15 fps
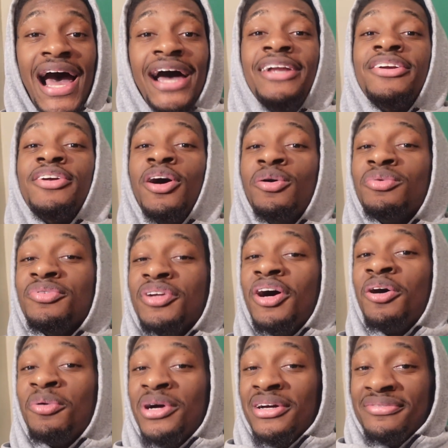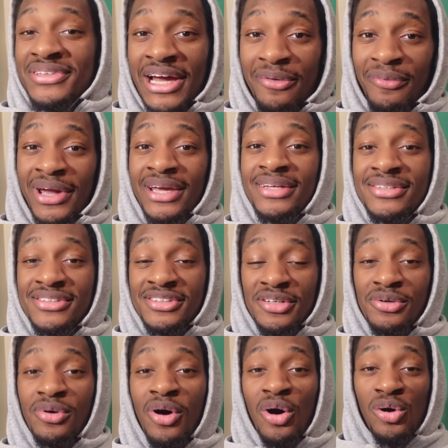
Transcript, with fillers: I don't know if that ranking still